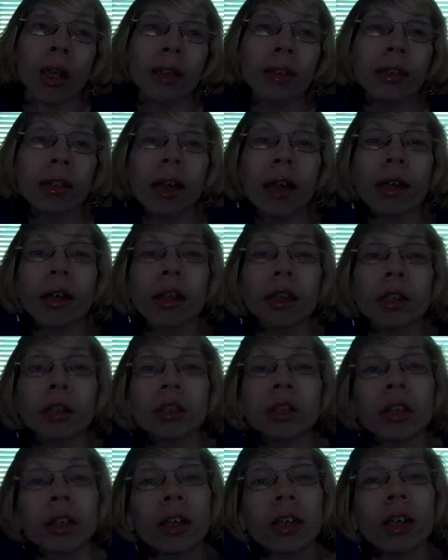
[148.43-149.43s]
It's like
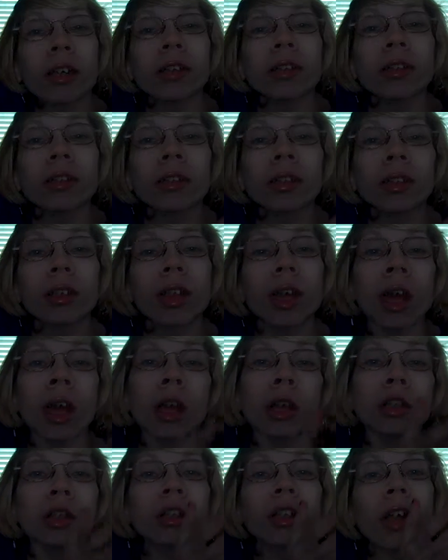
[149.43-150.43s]
she
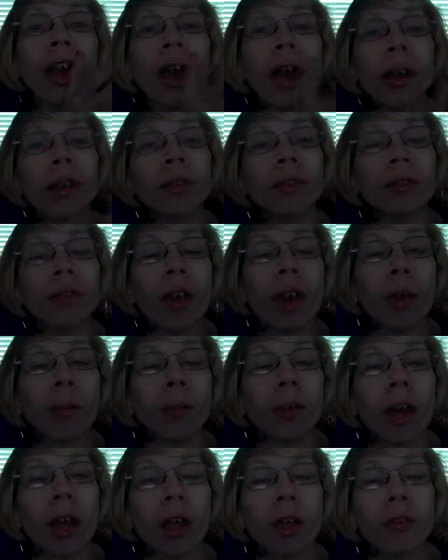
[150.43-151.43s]
has a
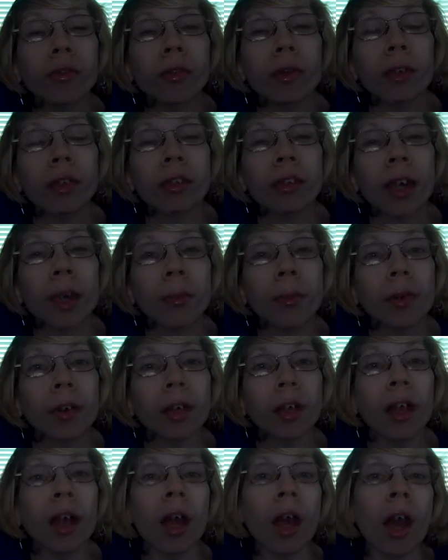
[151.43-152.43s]
vampire, for
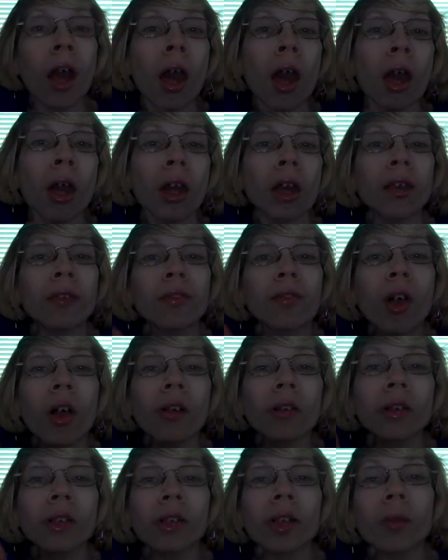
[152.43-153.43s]
example. He
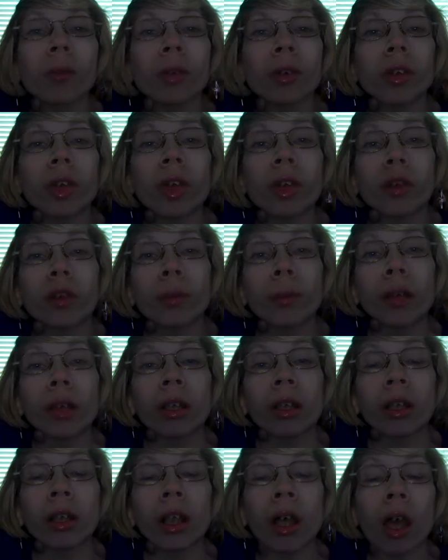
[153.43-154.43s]
falls in love with the
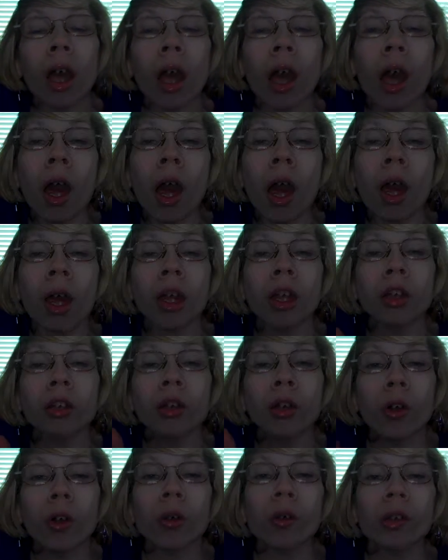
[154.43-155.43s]
human. He
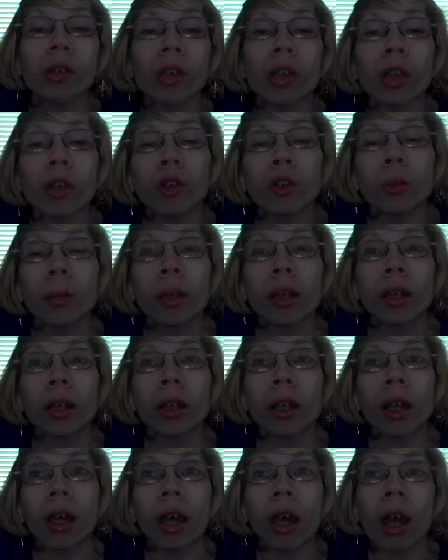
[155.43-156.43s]
turns the
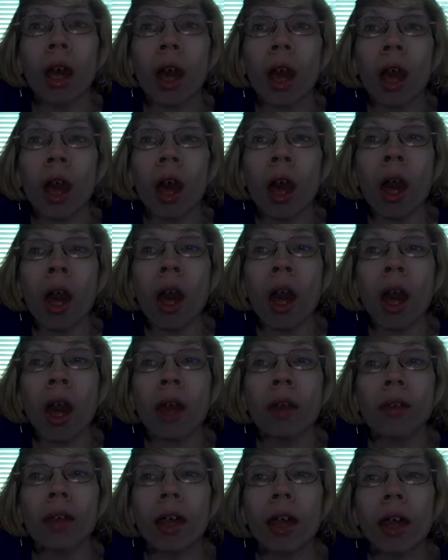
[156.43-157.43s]
human,
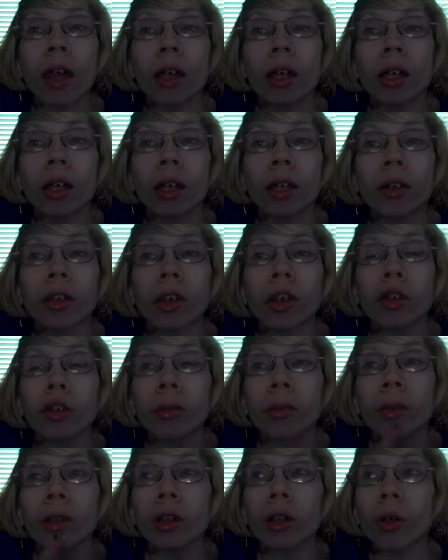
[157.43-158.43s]
and then the
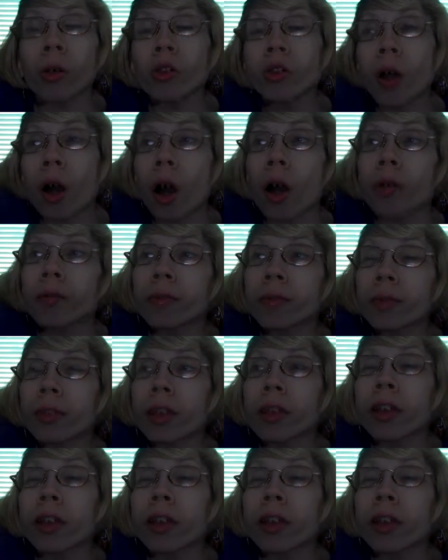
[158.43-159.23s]
human goes off.